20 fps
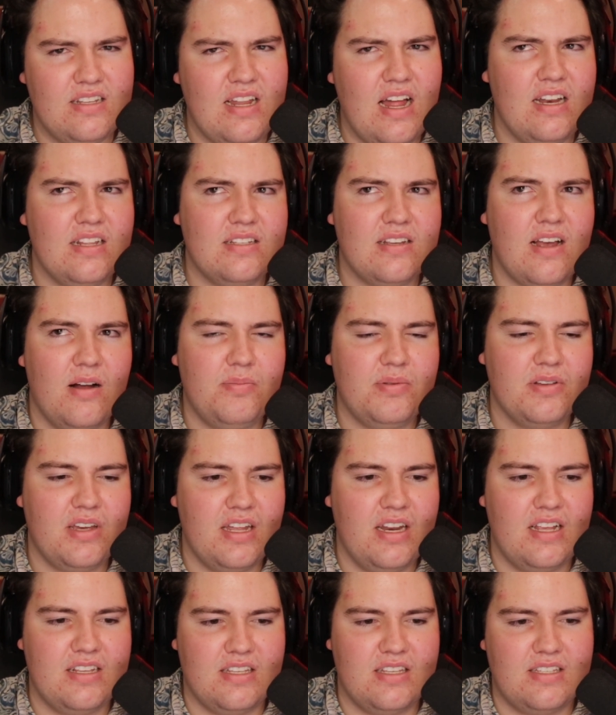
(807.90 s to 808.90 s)
as
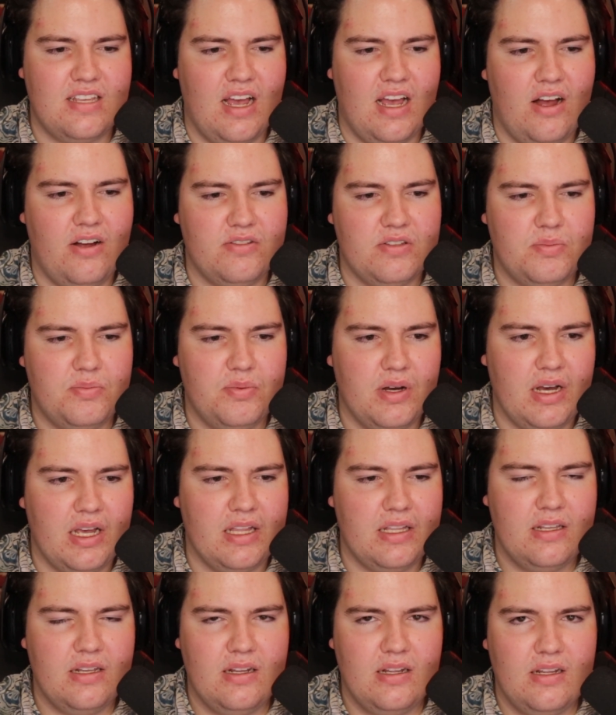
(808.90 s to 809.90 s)
complicated as it sounds,
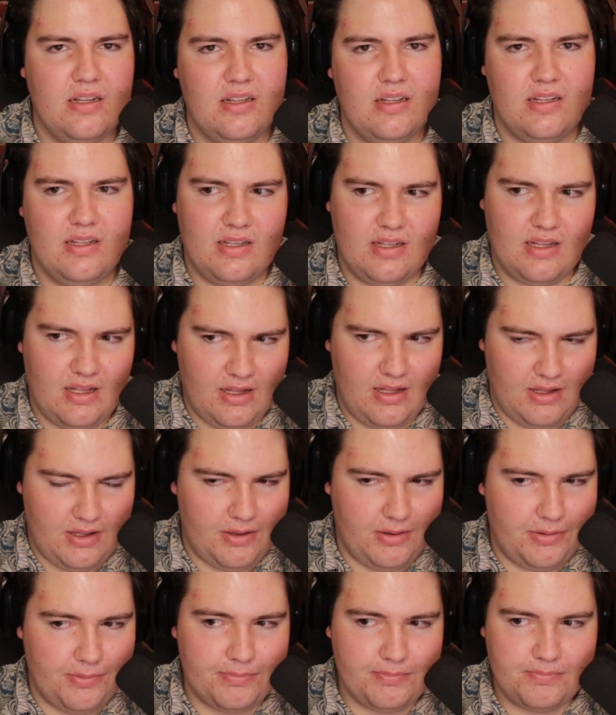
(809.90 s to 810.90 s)
but
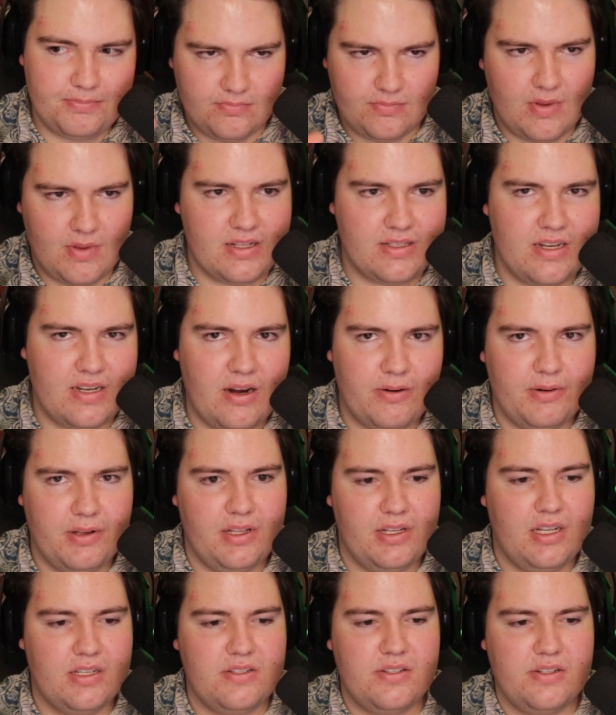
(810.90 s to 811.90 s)
it's not
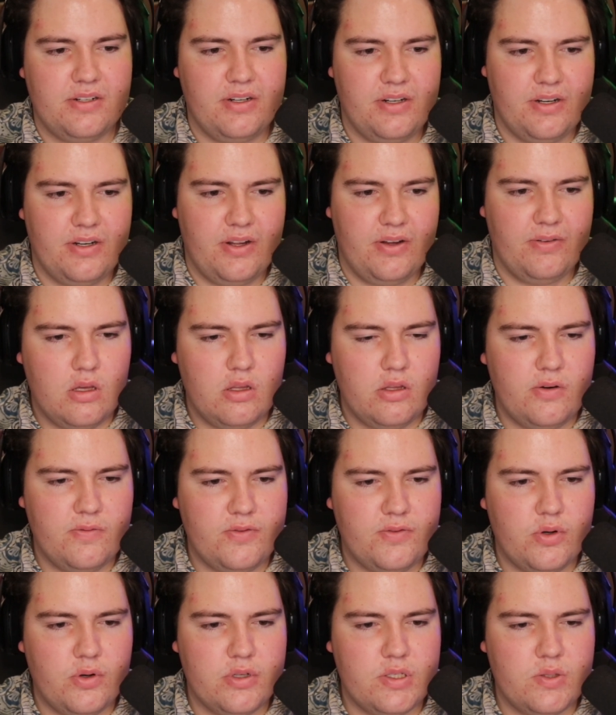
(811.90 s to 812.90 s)
really necessary to know. Then
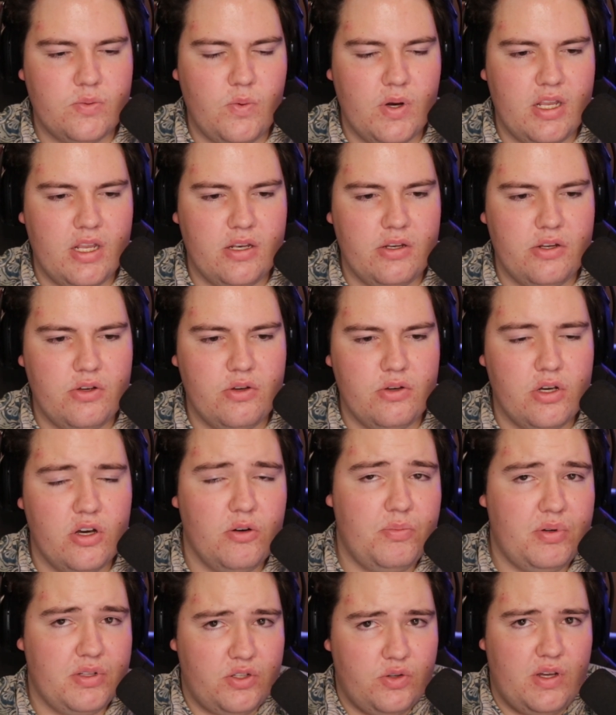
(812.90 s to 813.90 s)
of course, when you
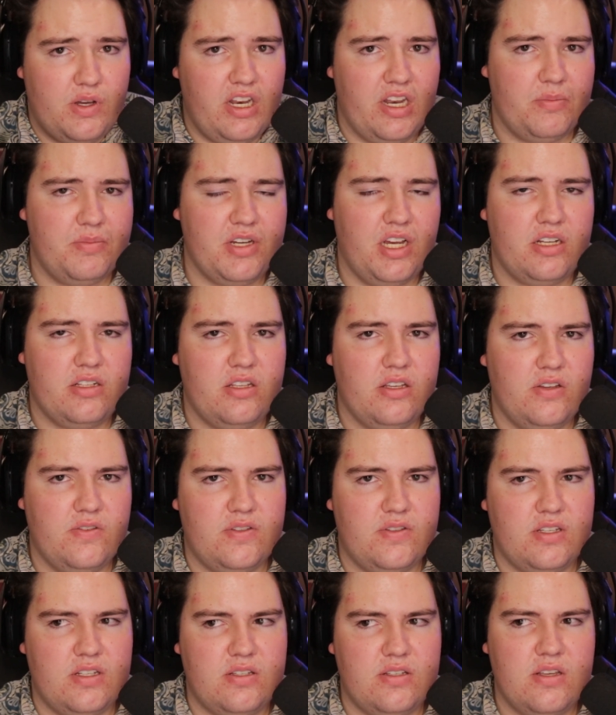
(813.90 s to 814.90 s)
go between
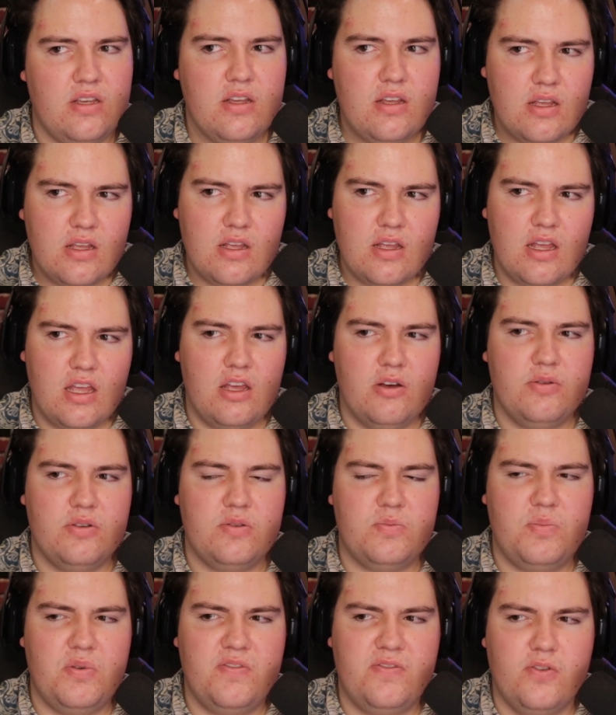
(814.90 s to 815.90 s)
objectives, it
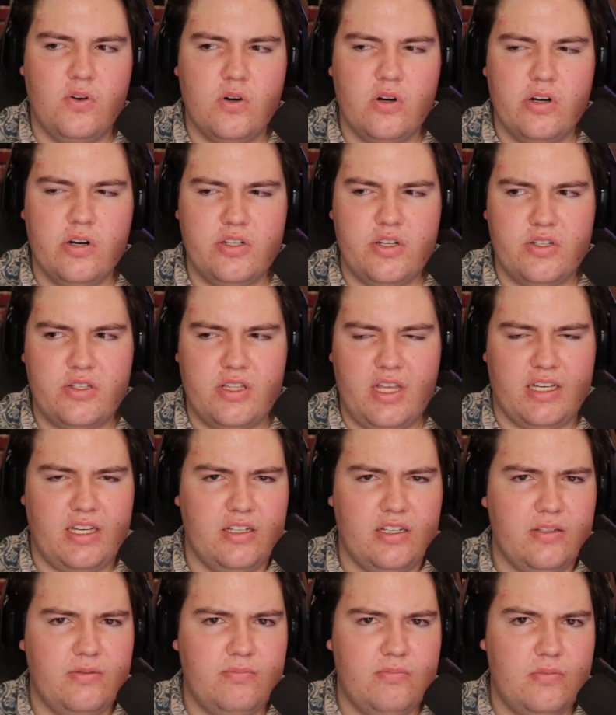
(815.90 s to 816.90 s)
was before just like
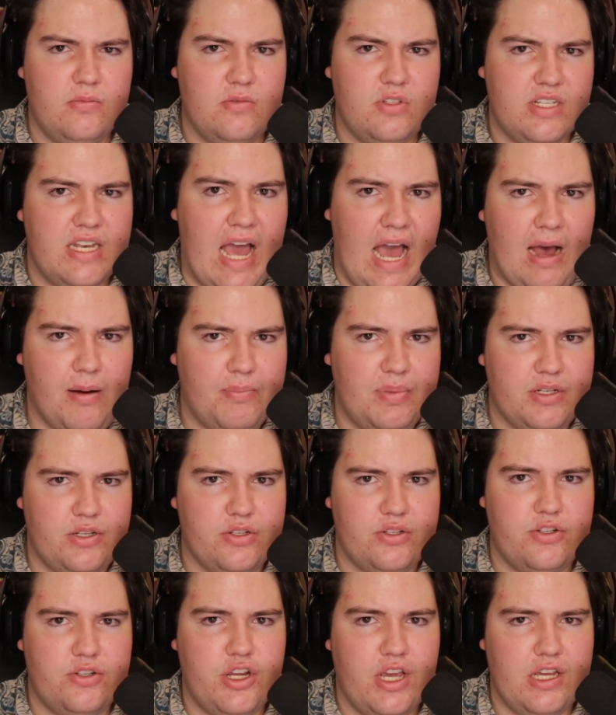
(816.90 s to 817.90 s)
a snap, it
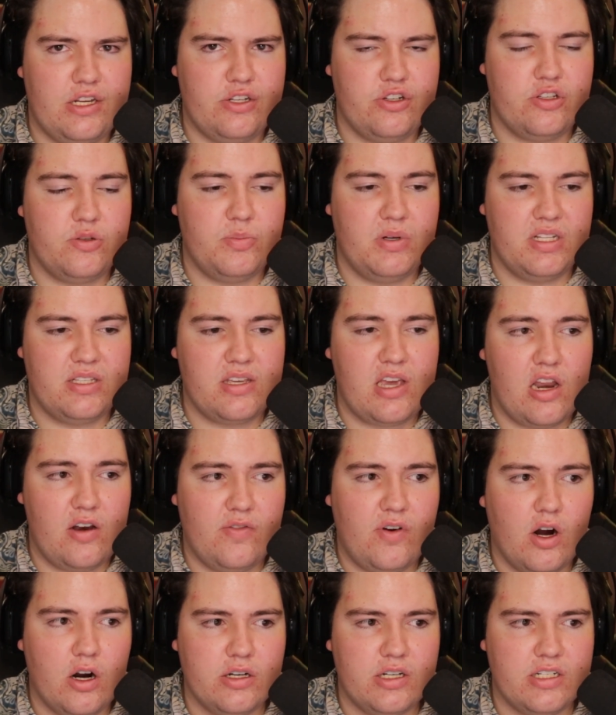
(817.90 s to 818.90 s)
just changes, but it's kind of
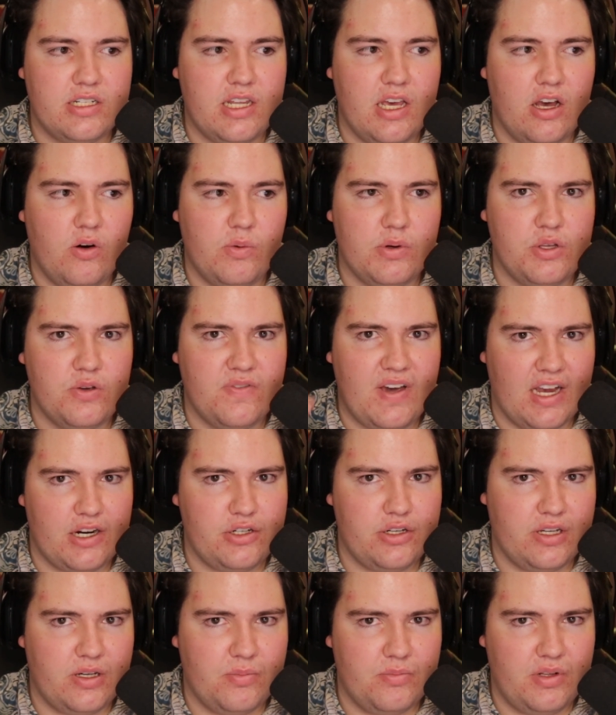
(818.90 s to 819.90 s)
hard to tell when you've
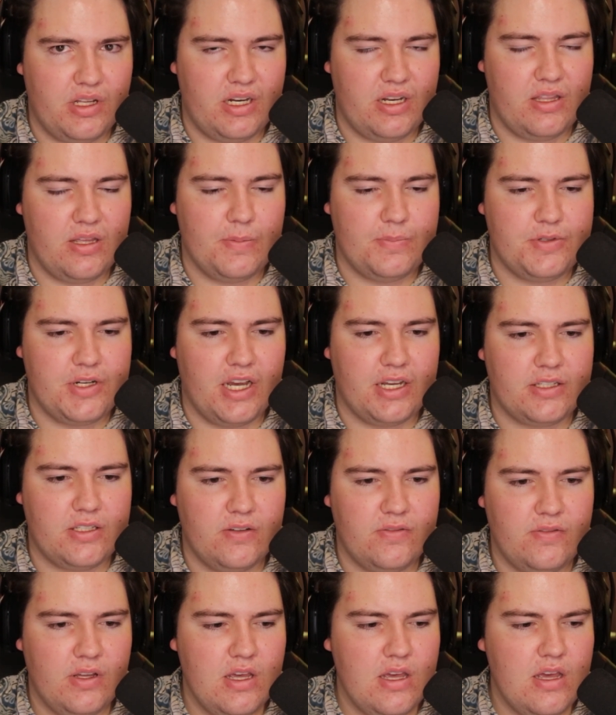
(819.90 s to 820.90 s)
actually completed the objective.